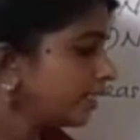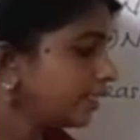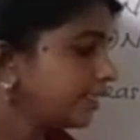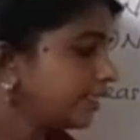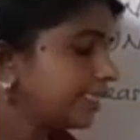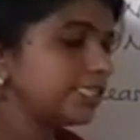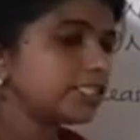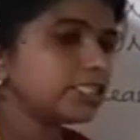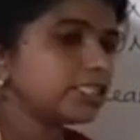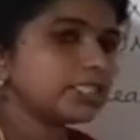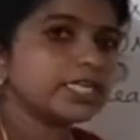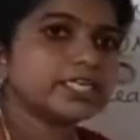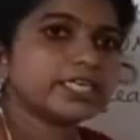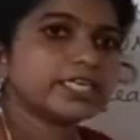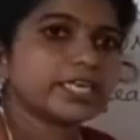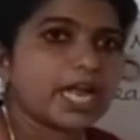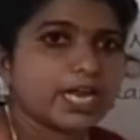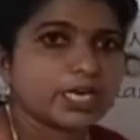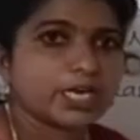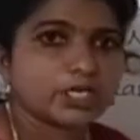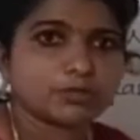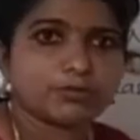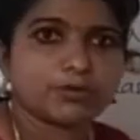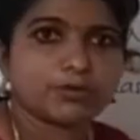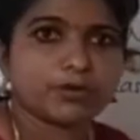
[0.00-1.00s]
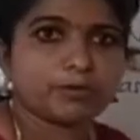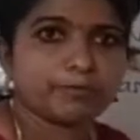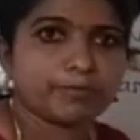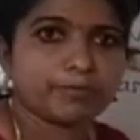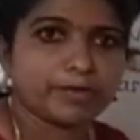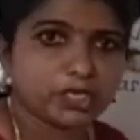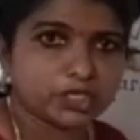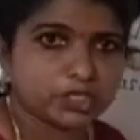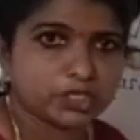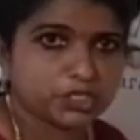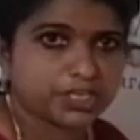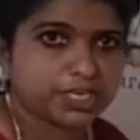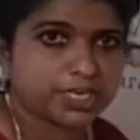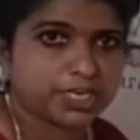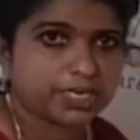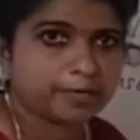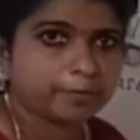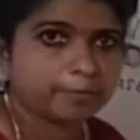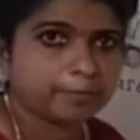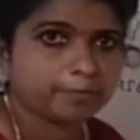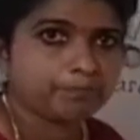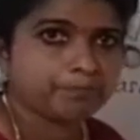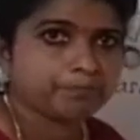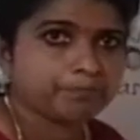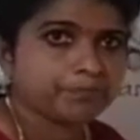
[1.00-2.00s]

this transformation.